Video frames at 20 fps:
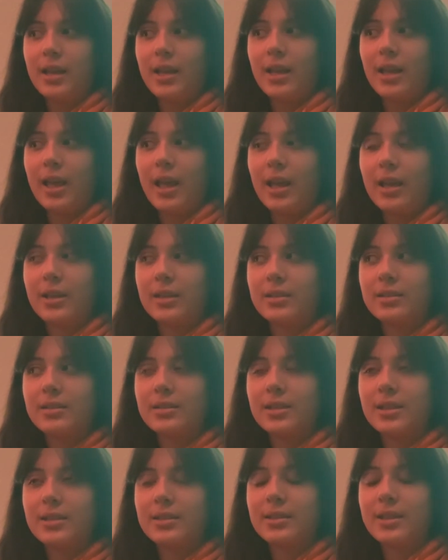and
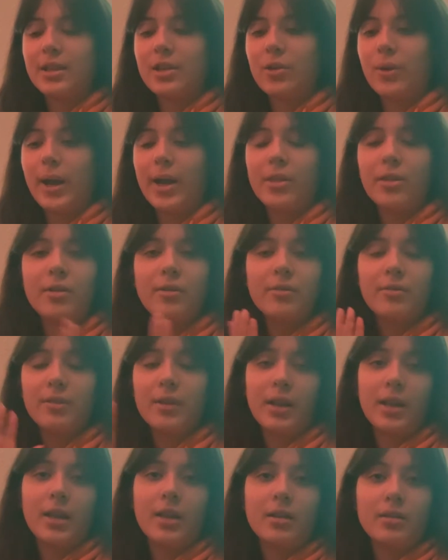it's like you either
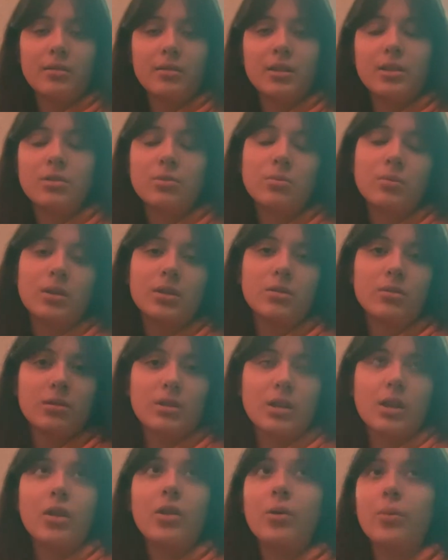fit in this one or
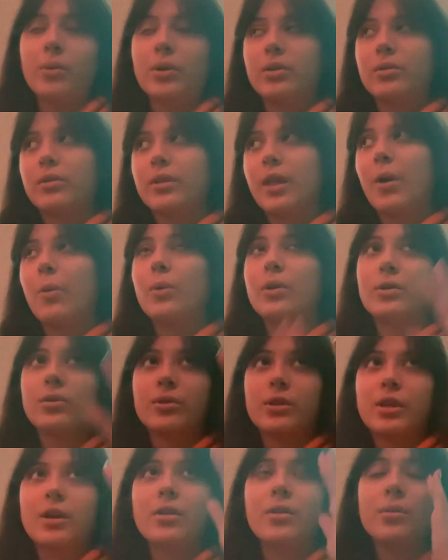the other one or that one or
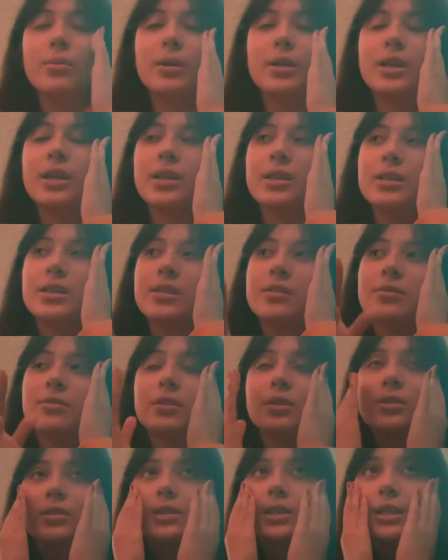the other one, and it
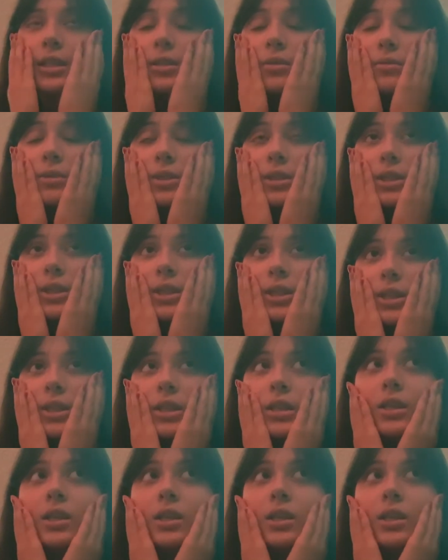feels like really